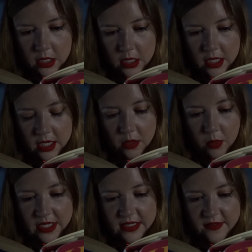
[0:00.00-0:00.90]
He went
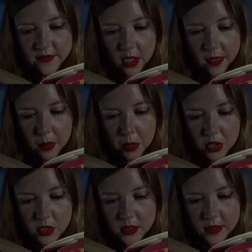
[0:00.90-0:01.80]
to find the
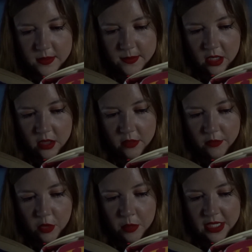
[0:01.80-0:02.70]
Potters. The
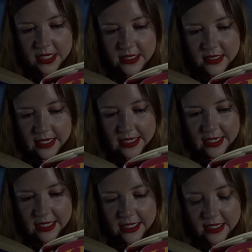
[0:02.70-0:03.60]
rumour is that
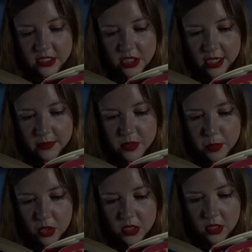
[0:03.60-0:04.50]
Lily and James Potter